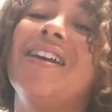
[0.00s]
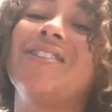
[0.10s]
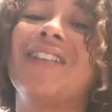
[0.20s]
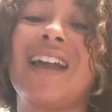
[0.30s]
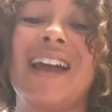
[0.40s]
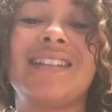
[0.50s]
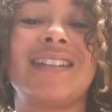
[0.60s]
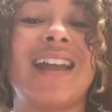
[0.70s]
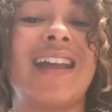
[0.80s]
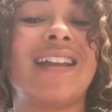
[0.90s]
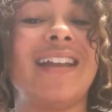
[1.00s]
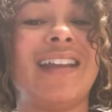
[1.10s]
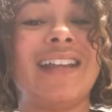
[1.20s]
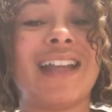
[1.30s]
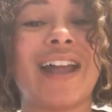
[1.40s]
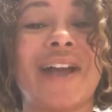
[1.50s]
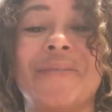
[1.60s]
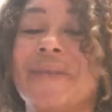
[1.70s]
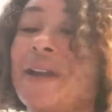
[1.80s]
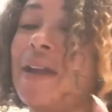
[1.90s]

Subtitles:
So, like I said, hit it up.